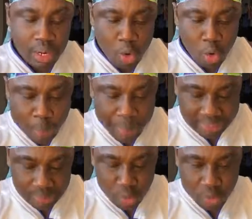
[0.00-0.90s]

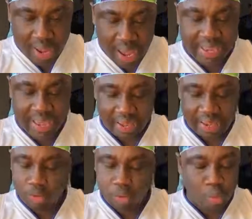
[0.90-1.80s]
Ubetimu anya
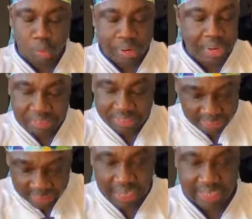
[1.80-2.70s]
u invitation
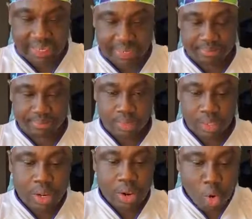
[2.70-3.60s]
letter,
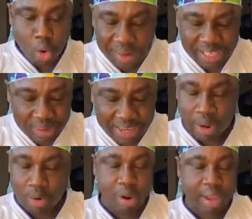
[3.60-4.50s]
ubetimu anya
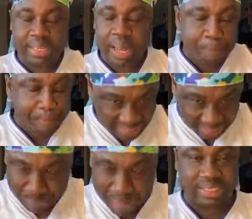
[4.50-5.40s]
the best
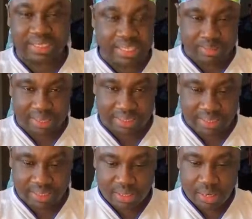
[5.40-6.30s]
bank statement.
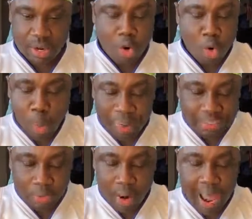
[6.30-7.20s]
Ube tmo
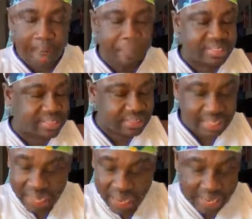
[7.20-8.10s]
a present
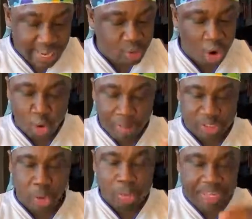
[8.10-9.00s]
any documents to
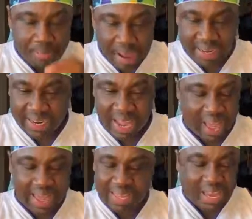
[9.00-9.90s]
mu demand ya
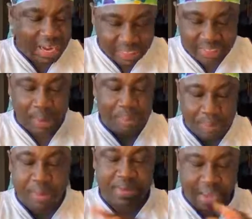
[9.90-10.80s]
a legit problem
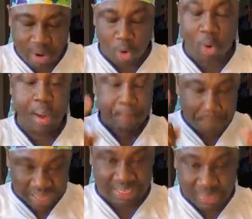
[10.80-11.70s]
be any more.
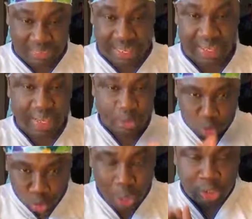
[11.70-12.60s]
But me say,
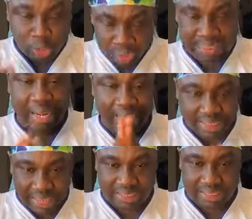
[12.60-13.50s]
notwithstanding
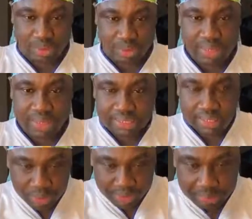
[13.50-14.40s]
that, you know, so u
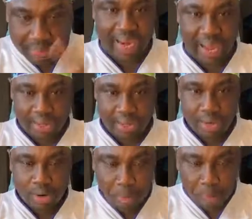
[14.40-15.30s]
demeanor,
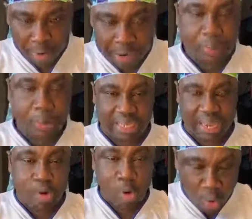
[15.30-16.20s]
u body posture, and
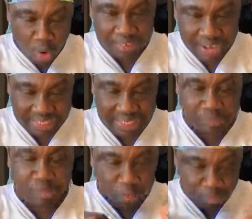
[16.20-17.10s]
u confidence
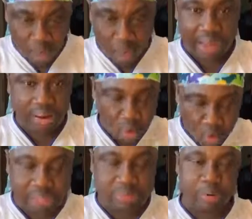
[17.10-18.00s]
level of form one, or bit
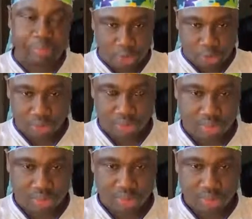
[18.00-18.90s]
more refuse.
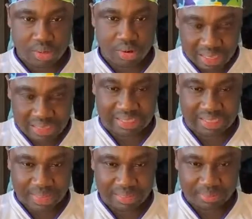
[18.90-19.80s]
But yes,
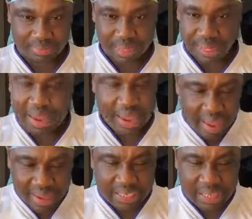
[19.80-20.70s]
and
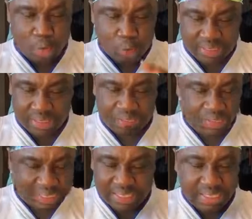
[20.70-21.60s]
see, with
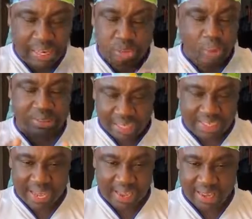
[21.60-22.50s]
visitors and notorious in idiot,
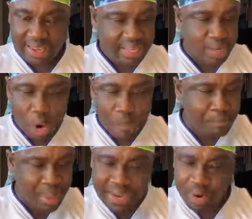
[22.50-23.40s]
you have
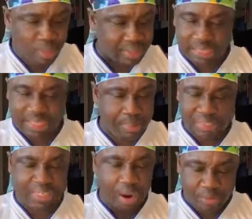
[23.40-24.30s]
many reasons to bit in their
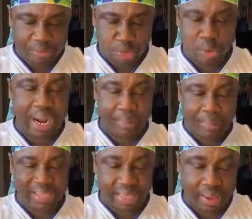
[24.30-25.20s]
refuse. And I'm a
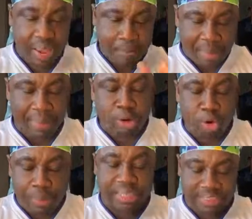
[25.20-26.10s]
bastard, maybe
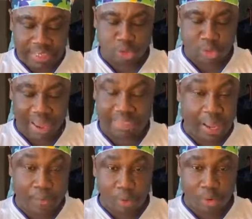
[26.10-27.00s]
documentation as well.
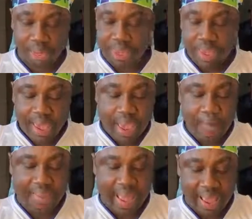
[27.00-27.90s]
Example,
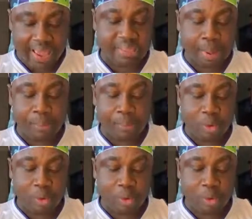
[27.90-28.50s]
ABA, example,